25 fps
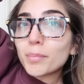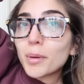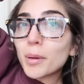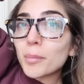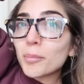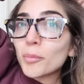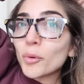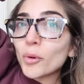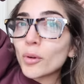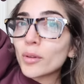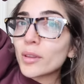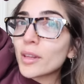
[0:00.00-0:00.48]
But
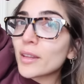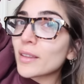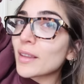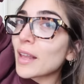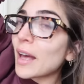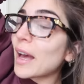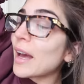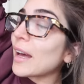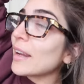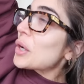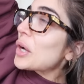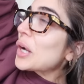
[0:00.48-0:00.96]
more than
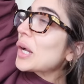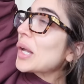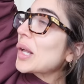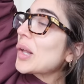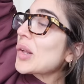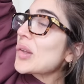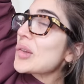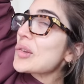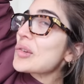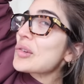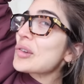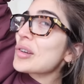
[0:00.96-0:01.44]
that,
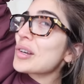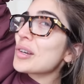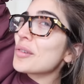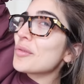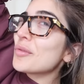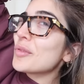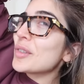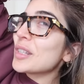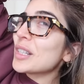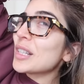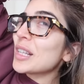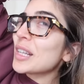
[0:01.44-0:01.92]
I
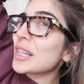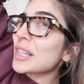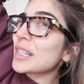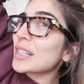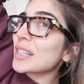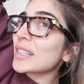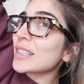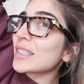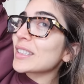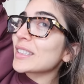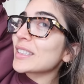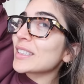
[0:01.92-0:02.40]
feel like
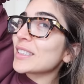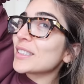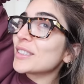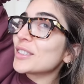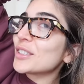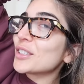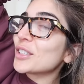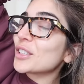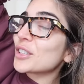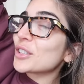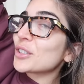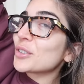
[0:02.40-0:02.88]
I
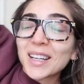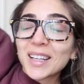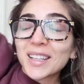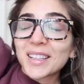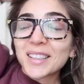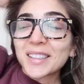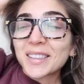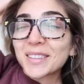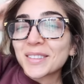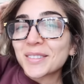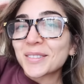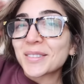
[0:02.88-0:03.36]
could,
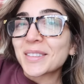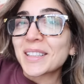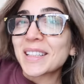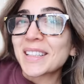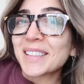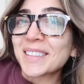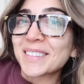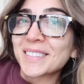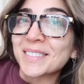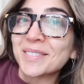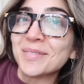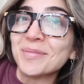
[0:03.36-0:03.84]

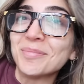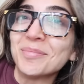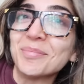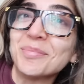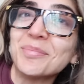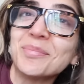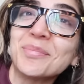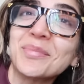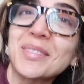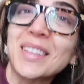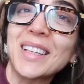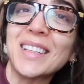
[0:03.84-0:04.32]
well,
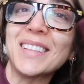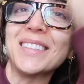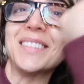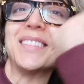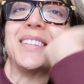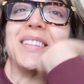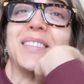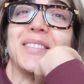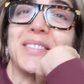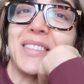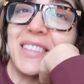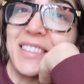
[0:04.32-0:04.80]
I don't
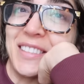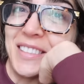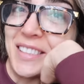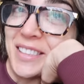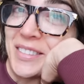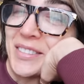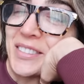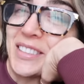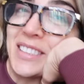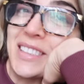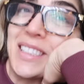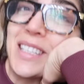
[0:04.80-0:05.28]
know if I should
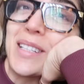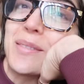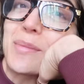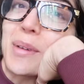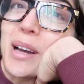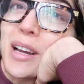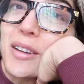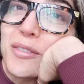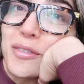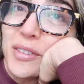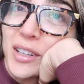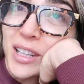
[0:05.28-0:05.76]
even say,
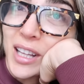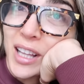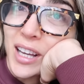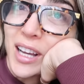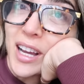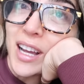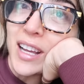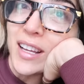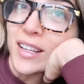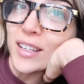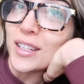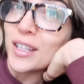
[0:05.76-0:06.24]
but I feel like
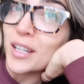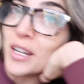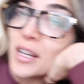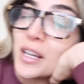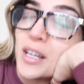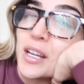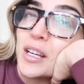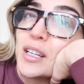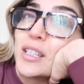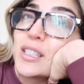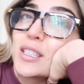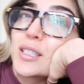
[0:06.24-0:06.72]
I could
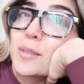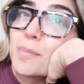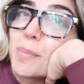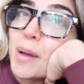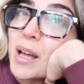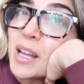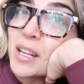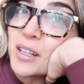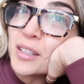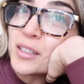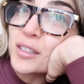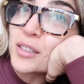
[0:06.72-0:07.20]

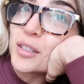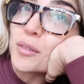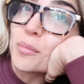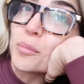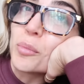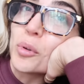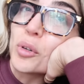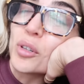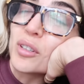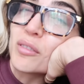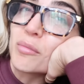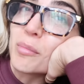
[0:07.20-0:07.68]
spend
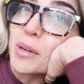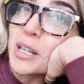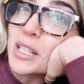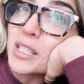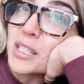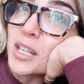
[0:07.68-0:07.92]
more of my